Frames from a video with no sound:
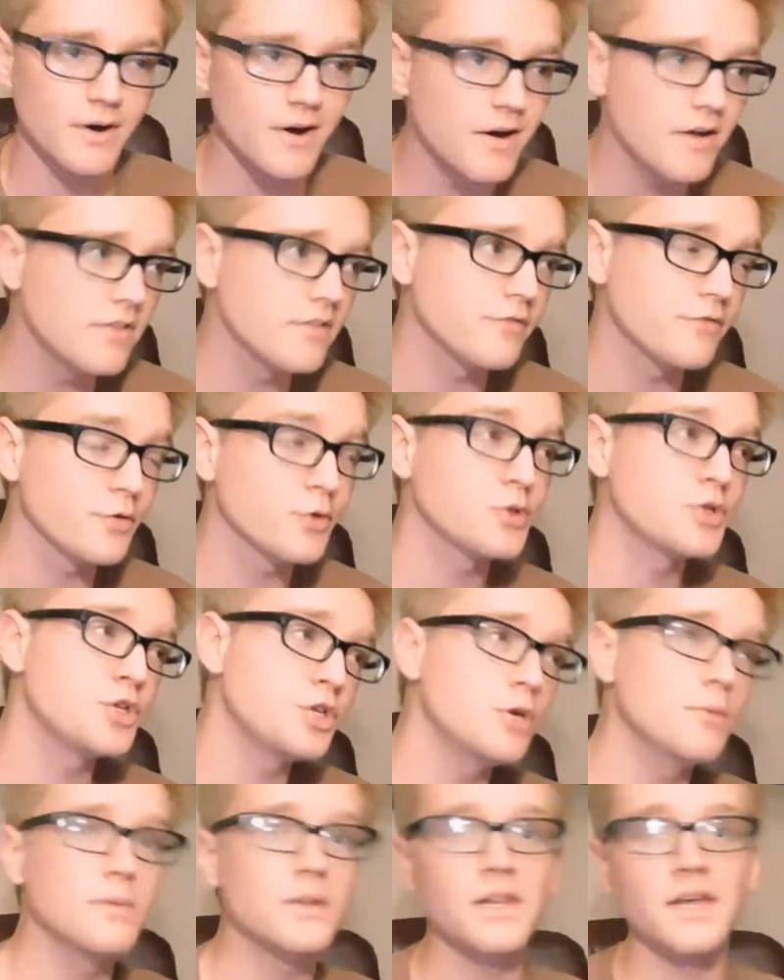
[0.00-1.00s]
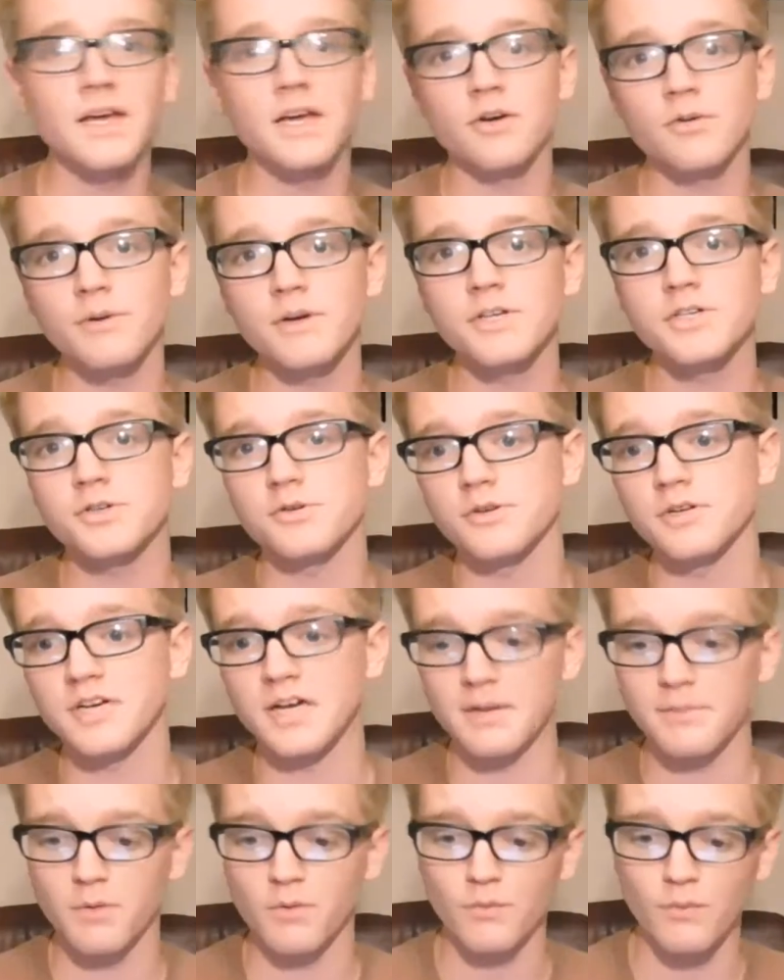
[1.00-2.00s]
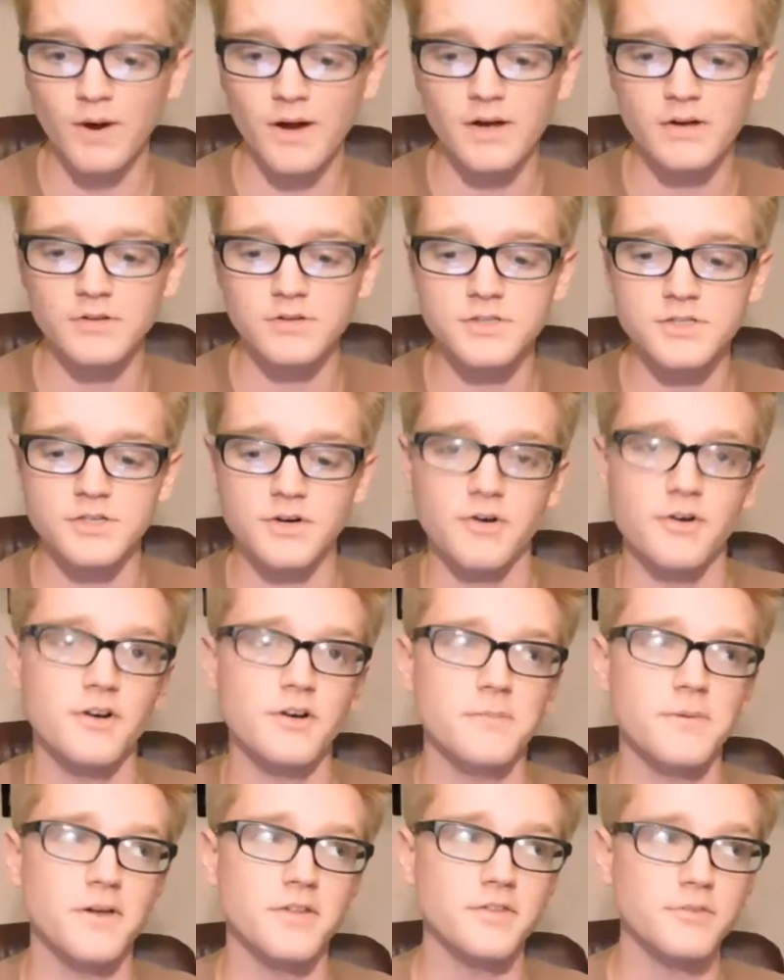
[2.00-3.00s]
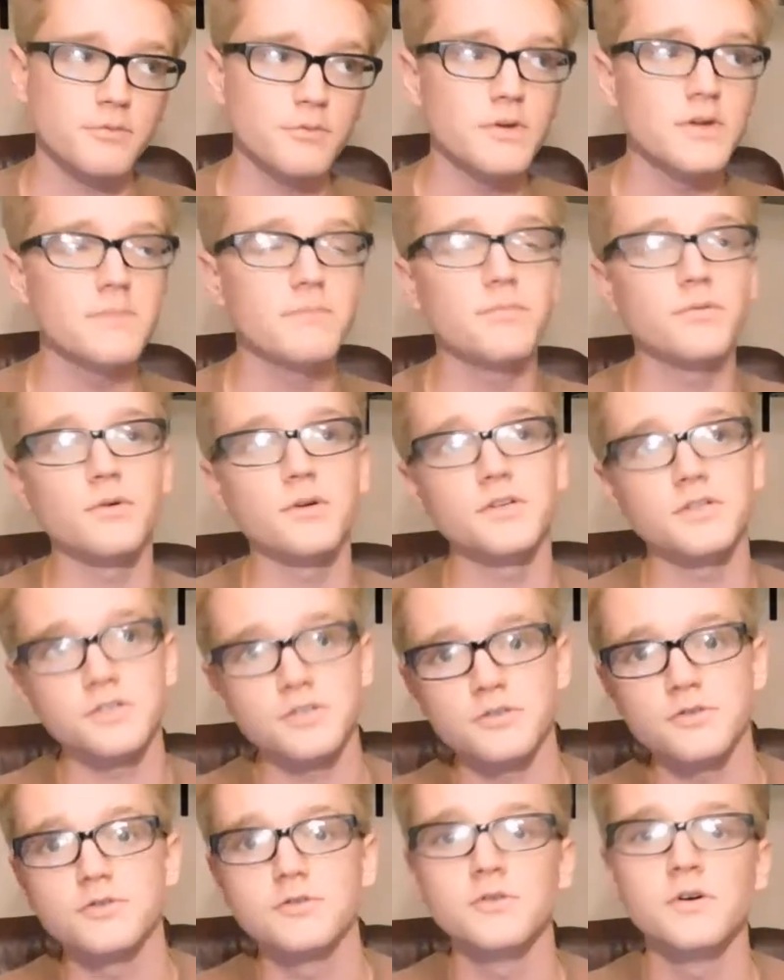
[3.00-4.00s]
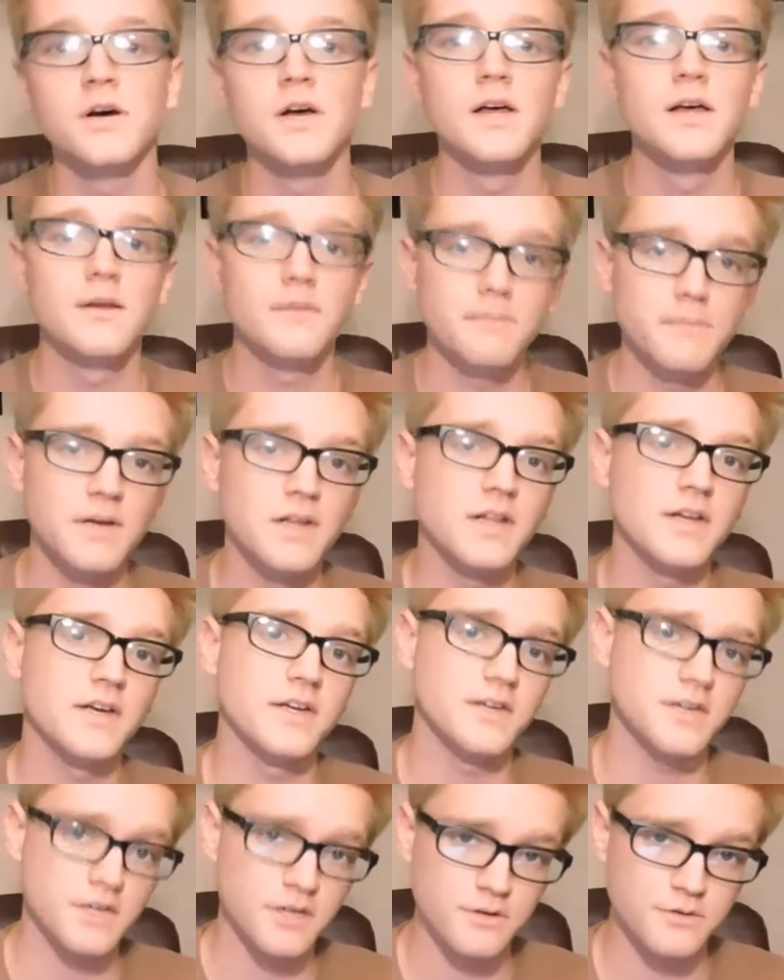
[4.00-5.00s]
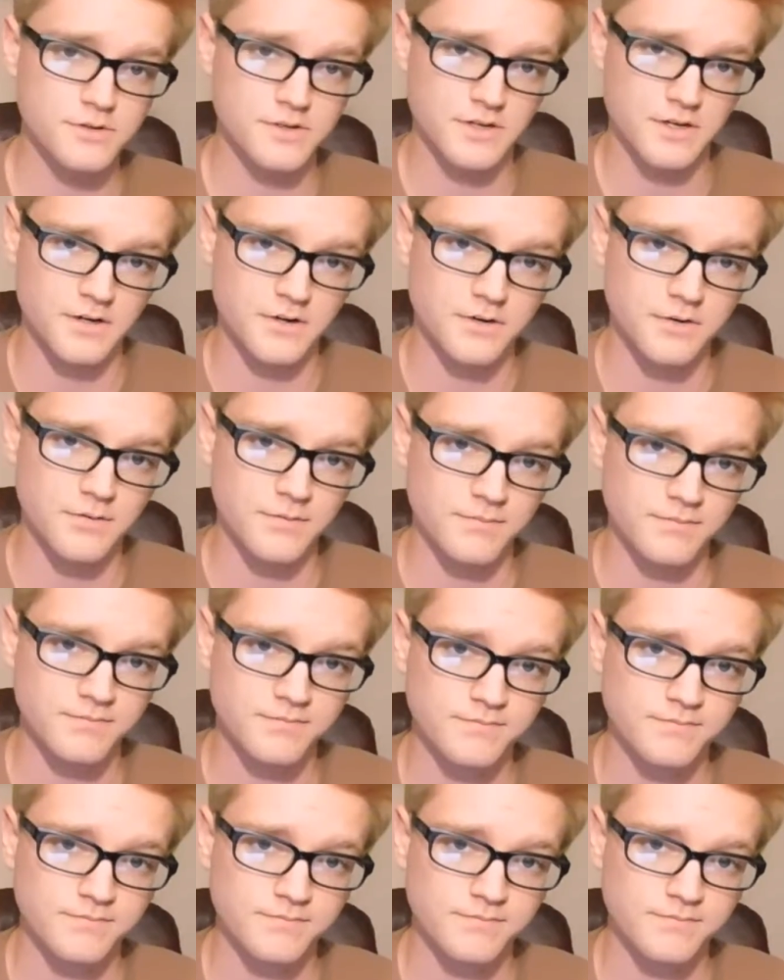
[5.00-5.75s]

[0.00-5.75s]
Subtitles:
and the first human-like creature to come around started about 3.2 million years ago.